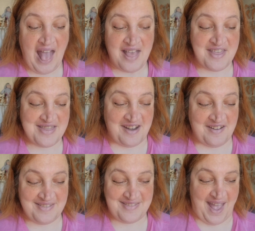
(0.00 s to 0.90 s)
there
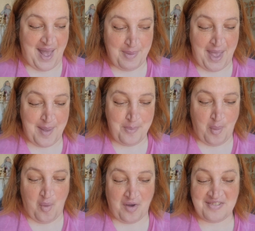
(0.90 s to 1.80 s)
is depth and
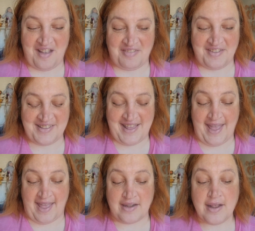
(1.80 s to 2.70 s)
pores on the
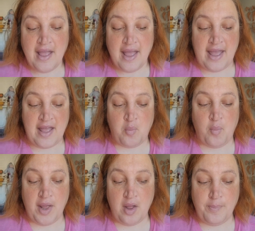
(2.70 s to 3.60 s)
skin. It
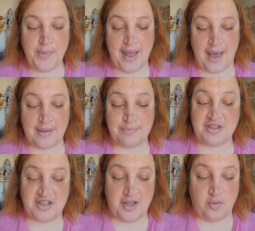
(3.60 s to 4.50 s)
will be up to
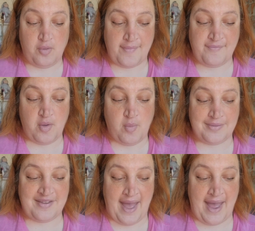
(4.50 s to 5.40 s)
you if you want
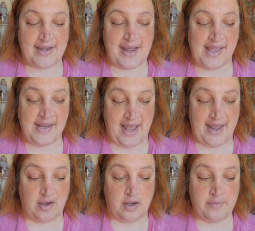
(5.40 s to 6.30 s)
to add a
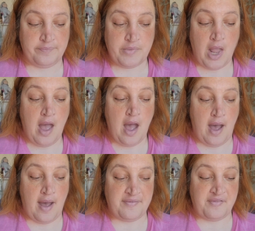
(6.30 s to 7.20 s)
layer
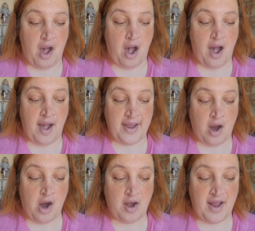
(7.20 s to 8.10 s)
of
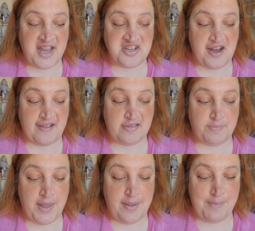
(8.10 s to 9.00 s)

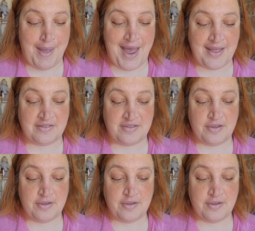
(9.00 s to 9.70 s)
IRHSP matte